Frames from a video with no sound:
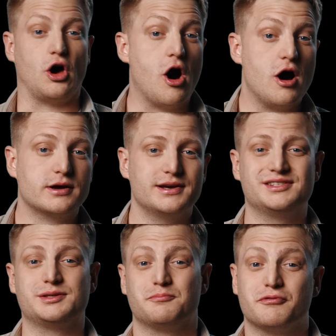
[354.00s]
The Hawk
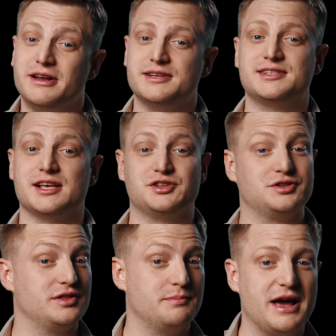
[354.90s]
is the
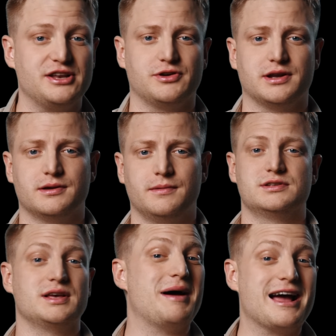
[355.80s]
predecessor to the Patriot.
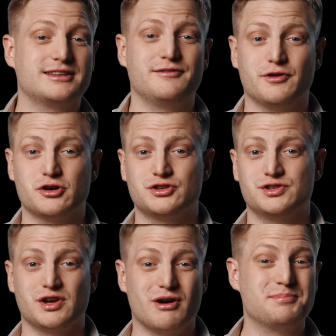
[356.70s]
Some active
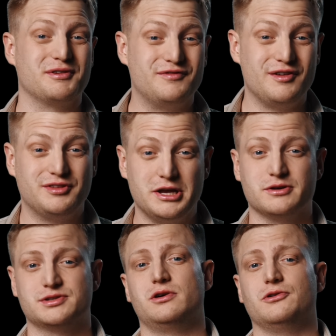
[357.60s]
versions are up to fifty years